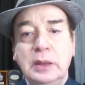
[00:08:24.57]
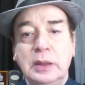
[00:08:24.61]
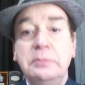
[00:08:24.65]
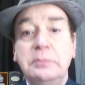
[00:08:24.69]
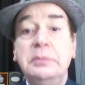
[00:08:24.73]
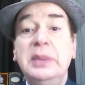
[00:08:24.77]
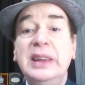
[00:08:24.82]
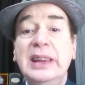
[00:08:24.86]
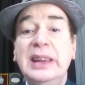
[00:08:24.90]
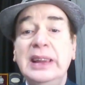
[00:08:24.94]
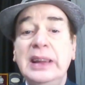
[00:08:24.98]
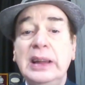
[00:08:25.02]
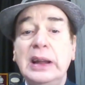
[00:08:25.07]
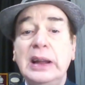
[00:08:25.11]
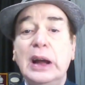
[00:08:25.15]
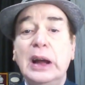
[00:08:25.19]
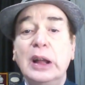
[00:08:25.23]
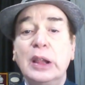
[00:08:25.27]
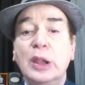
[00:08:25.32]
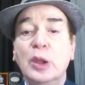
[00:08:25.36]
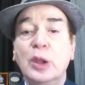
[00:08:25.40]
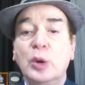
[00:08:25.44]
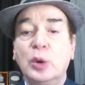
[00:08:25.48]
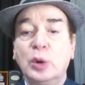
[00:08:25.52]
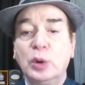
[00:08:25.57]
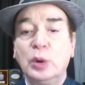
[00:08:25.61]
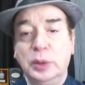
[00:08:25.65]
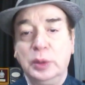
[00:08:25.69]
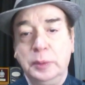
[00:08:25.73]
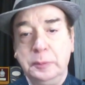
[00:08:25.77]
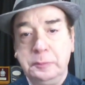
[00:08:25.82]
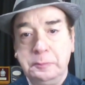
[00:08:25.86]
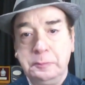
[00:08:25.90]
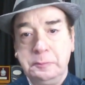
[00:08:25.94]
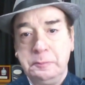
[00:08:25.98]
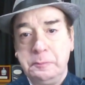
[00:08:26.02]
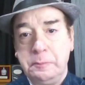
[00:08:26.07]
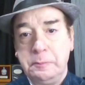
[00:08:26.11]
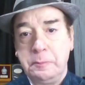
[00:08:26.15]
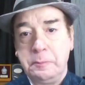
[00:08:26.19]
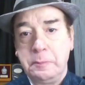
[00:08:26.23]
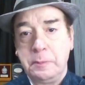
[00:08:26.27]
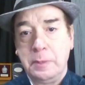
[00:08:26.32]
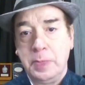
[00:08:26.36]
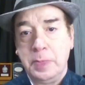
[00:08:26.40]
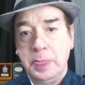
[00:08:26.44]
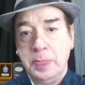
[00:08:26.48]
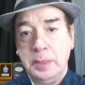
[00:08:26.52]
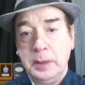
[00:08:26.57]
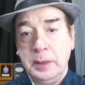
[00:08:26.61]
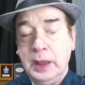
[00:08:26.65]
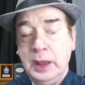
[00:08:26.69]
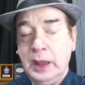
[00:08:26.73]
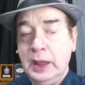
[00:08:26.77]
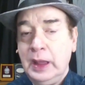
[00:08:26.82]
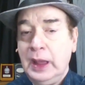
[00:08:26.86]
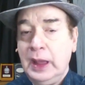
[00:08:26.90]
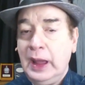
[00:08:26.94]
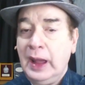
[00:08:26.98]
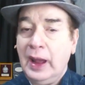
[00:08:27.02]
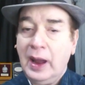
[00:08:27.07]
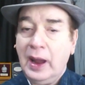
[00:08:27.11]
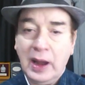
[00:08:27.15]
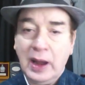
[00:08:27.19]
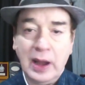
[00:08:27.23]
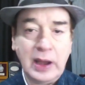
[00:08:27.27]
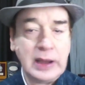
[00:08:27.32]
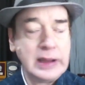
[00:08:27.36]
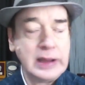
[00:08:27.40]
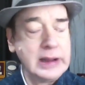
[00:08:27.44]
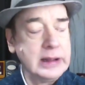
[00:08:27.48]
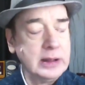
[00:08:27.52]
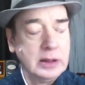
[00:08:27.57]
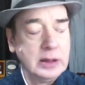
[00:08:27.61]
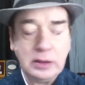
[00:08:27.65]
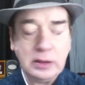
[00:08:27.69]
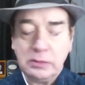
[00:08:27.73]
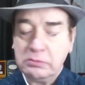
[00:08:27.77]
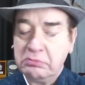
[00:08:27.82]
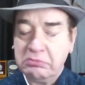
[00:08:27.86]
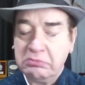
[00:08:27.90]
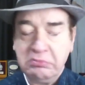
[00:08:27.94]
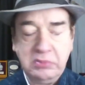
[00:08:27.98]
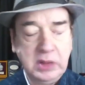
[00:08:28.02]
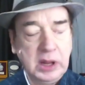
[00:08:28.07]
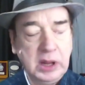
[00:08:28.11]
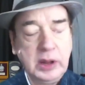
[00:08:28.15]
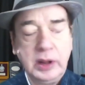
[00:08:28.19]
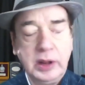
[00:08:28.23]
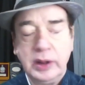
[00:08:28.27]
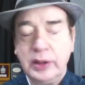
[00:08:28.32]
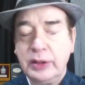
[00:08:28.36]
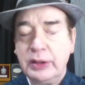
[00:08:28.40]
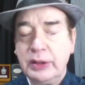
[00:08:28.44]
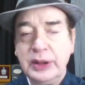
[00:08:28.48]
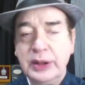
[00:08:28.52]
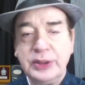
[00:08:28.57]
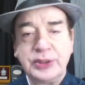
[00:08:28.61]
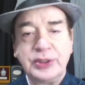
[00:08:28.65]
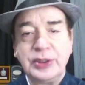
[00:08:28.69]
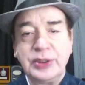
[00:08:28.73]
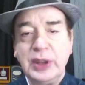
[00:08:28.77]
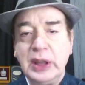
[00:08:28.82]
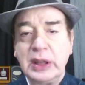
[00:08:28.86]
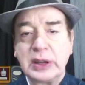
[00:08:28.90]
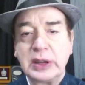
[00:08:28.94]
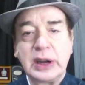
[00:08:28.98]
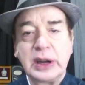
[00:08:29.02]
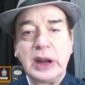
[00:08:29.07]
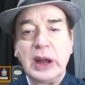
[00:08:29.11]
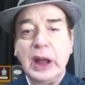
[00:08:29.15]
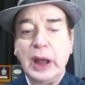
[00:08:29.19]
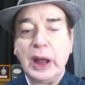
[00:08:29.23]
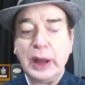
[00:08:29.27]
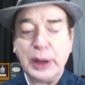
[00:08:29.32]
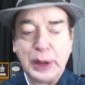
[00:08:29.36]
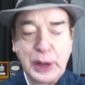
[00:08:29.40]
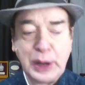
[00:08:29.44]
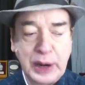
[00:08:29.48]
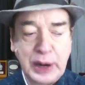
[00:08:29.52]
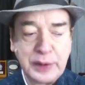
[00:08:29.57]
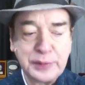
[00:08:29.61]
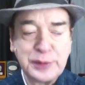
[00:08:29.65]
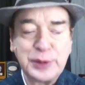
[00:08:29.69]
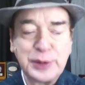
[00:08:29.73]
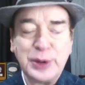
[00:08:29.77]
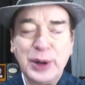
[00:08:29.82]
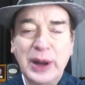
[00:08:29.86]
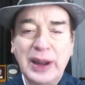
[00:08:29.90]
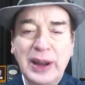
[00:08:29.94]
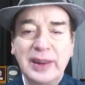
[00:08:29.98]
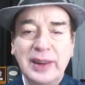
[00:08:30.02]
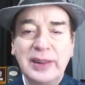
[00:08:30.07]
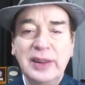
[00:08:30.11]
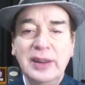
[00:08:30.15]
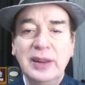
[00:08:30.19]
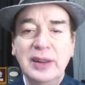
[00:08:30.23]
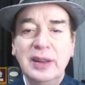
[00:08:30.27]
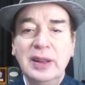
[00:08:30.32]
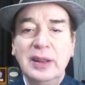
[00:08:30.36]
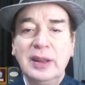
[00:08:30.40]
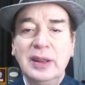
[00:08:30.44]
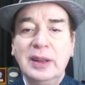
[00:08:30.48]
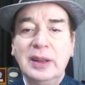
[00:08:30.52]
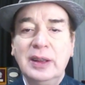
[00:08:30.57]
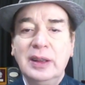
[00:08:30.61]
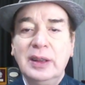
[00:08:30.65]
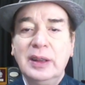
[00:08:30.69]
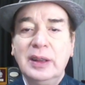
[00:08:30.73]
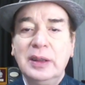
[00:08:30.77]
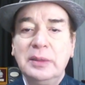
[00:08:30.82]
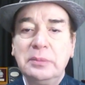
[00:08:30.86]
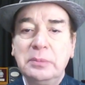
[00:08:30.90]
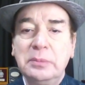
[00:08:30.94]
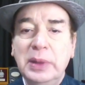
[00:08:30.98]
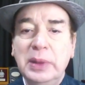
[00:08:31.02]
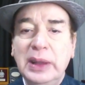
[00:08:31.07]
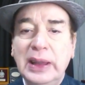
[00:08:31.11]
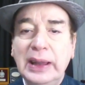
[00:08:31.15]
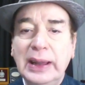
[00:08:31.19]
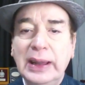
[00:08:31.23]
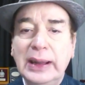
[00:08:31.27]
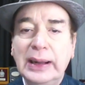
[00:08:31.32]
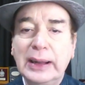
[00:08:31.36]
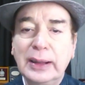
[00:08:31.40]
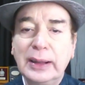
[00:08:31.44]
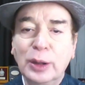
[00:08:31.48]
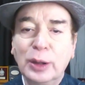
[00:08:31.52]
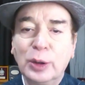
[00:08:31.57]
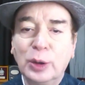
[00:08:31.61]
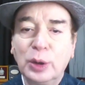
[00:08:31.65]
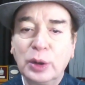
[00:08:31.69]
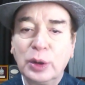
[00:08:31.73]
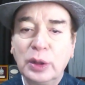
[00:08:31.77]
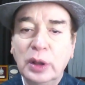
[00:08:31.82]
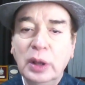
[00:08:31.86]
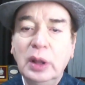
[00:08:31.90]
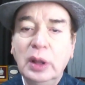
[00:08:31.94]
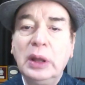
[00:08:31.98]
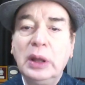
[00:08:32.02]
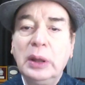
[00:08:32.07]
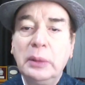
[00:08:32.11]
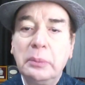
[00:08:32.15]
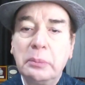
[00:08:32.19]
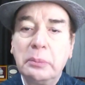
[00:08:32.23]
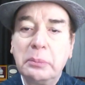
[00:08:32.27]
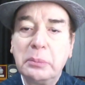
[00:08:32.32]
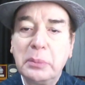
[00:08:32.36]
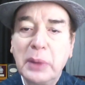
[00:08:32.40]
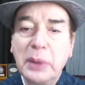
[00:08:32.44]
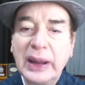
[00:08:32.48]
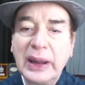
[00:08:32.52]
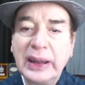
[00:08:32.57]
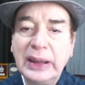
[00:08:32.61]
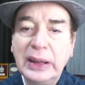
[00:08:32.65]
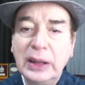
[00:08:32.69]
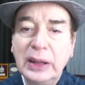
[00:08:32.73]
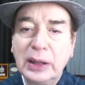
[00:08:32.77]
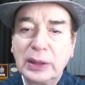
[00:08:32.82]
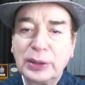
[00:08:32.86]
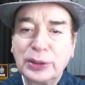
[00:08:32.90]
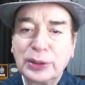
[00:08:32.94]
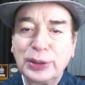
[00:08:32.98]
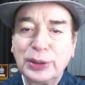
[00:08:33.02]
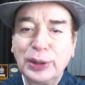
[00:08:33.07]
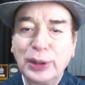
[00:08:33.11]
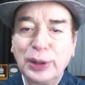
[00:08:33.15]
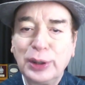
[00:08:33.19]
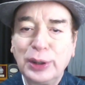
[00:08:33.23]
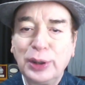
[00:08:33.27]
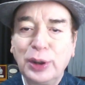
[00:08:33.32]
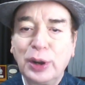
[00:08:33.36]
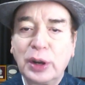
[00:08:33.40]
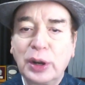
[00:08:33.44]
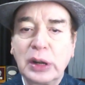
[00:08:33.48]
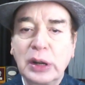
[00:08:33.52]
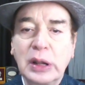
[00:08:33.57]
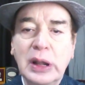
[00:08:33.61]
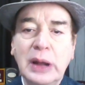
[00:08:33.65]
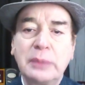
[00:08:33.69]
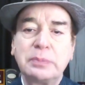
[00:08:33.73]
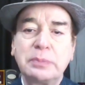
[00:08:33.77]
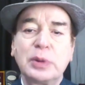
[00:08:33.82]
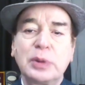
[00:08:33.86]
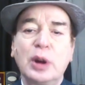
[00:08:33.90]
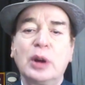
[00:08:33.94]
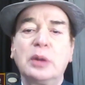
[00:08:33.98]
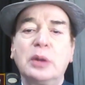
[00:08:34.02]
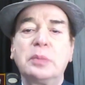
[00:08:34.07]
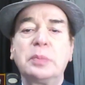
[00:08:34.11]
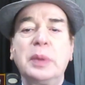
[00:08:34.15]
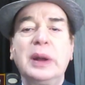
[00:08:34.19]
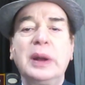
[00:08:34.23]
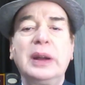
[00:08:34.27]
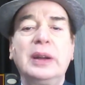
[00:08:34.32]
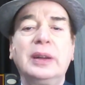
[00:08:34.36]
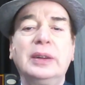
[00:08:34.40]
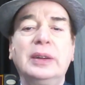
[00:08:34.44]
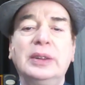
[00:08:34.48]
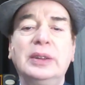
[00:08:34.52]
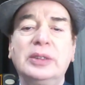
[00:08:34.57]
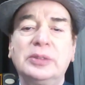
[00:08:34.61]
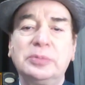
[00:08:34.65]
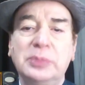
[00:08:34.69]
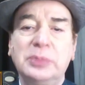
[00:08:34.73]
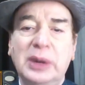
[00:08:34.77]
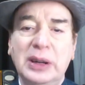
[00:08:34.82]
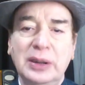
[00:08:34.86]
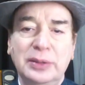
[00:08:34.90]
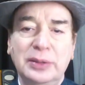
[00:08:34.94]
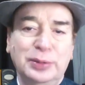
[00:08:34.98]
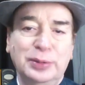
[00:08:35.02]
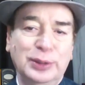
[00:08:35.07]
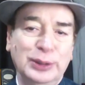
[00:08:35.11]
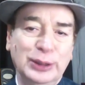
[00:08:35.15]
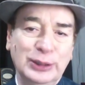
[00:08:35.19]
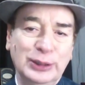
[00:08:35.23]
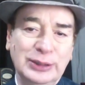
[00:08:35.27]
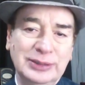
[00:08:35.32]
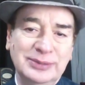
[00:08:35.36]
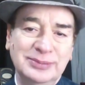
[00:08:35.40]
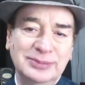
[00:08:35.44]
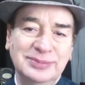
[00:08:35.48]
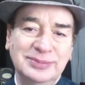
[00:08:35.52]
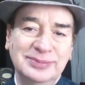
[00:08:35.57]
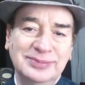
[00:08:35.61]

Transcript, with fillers: being alone, and in this era, I have to add being alone minus your laptop and smartphone.